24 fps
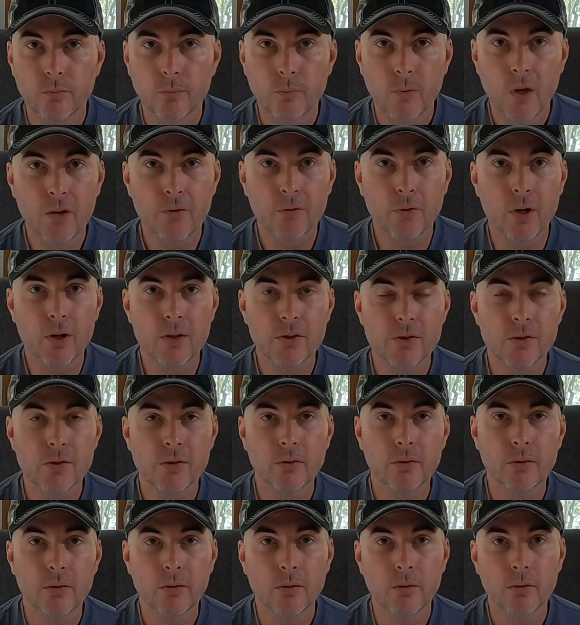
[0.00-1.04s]
Hey friends,
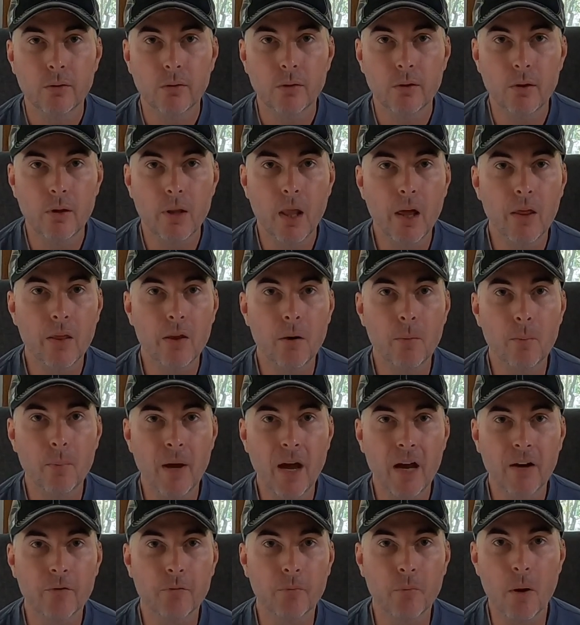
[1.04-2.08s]
now that I'm
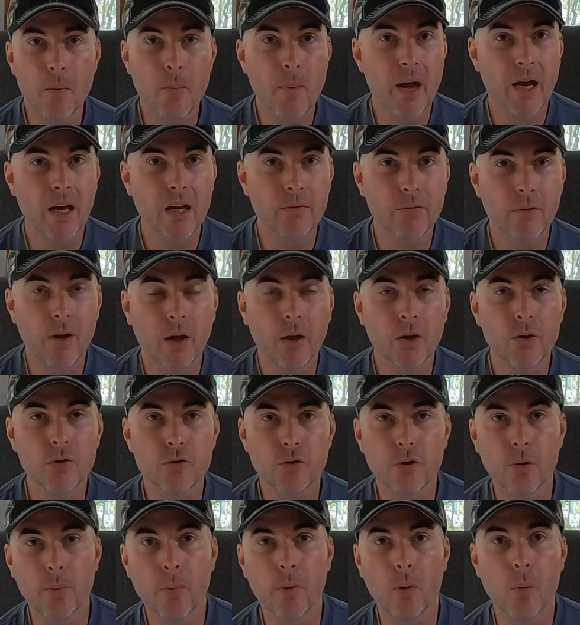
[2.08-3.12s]
back from my Maggie Valley
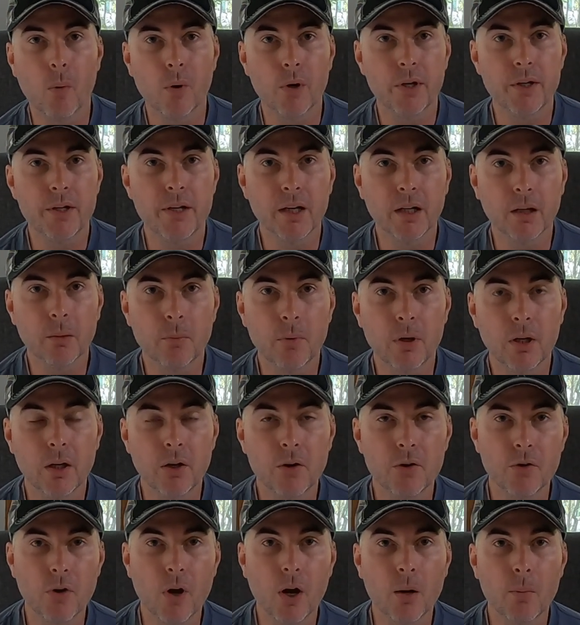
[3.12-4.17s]
trip, I wanted to take a minute
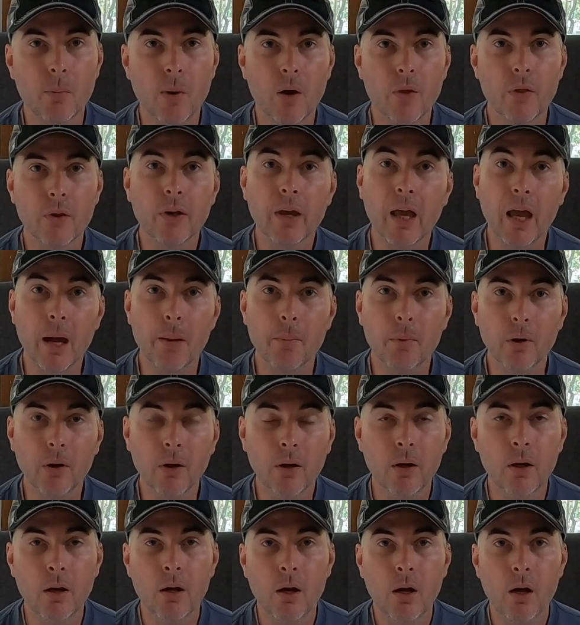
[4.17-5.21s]
and talk about the cabin.
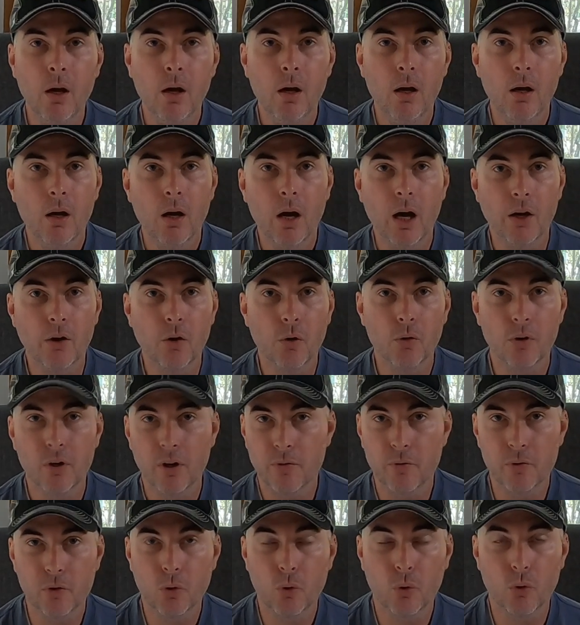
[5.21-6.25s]
I know that I
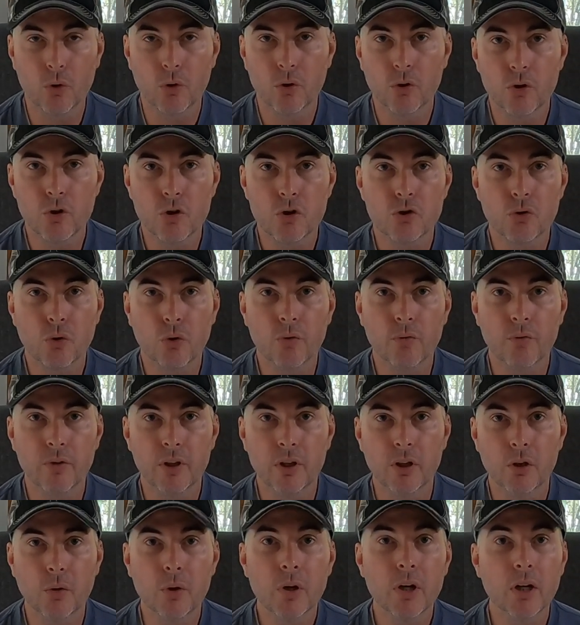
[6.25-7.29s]
recorded a short
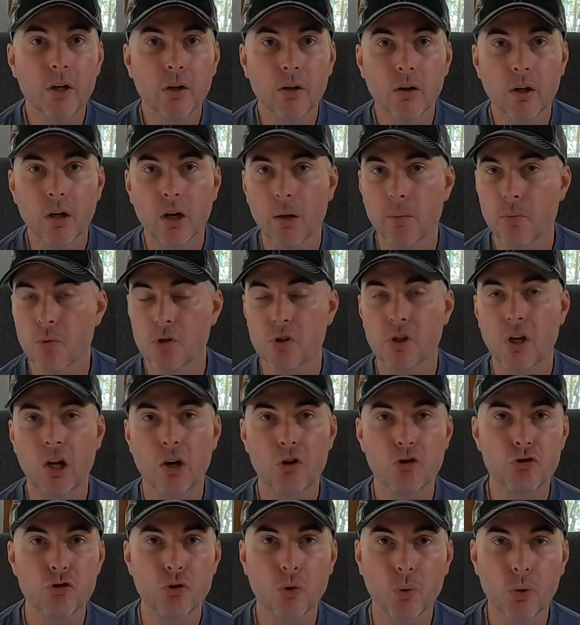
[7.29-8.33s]
video here, and I'm just kind
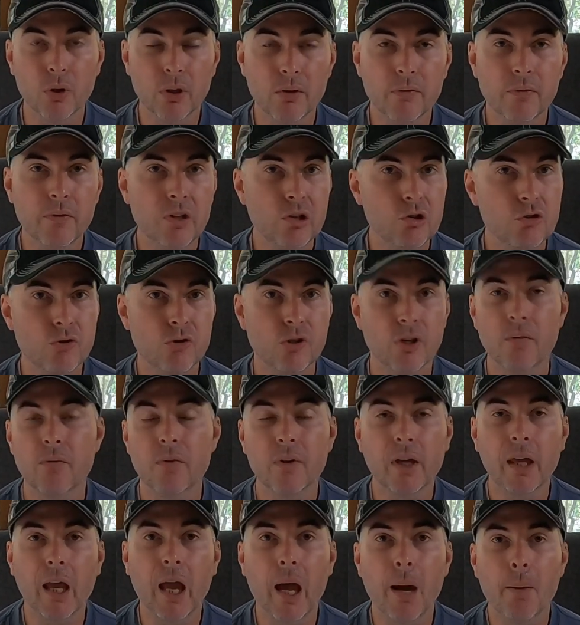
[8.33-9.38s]
of showing the features of the
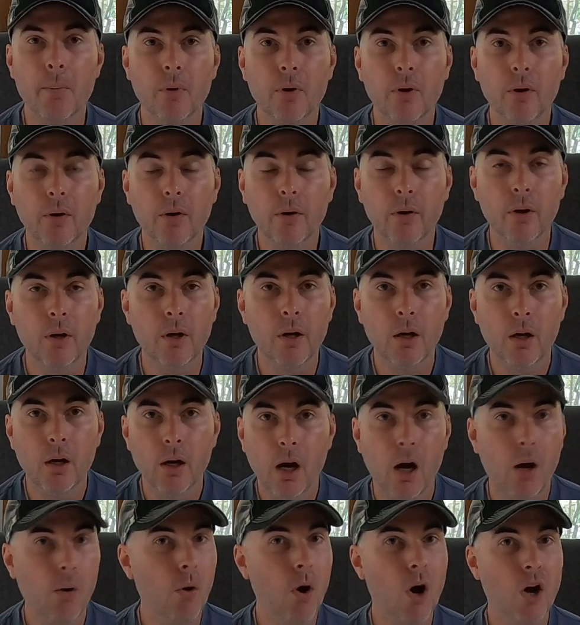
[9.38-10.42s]
cabin and
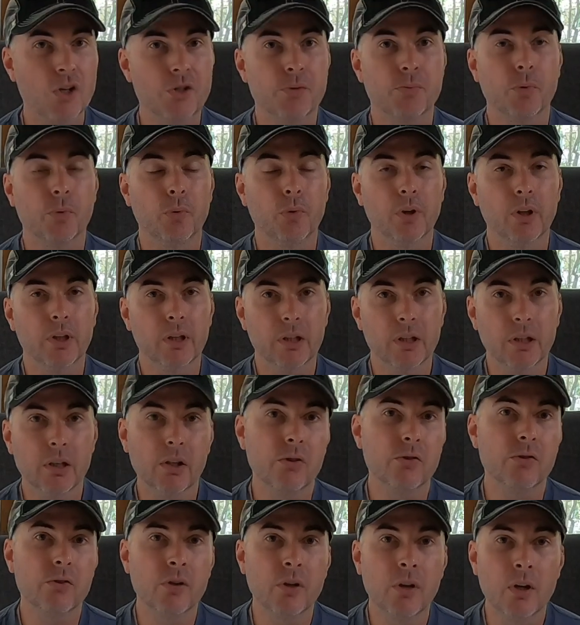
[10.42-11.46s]
how awesome it really
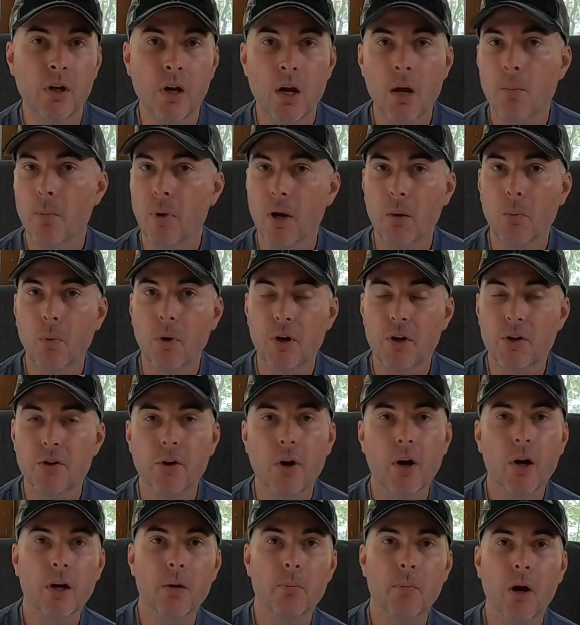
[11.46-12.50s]
is. But I wanted to
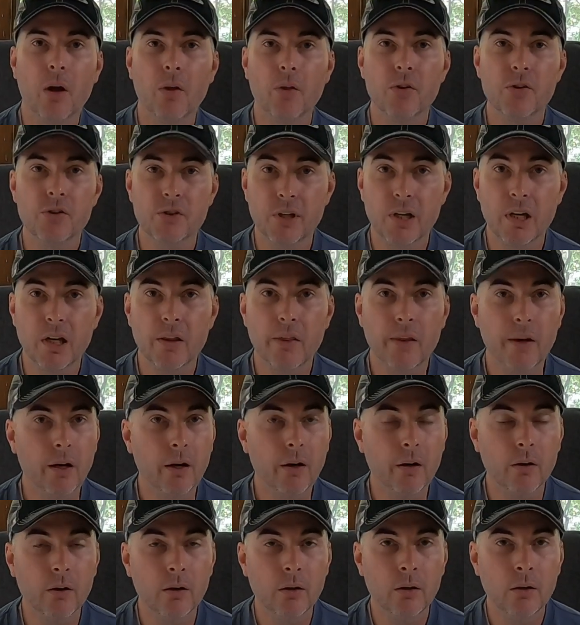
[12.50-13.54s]
talk about the stay there.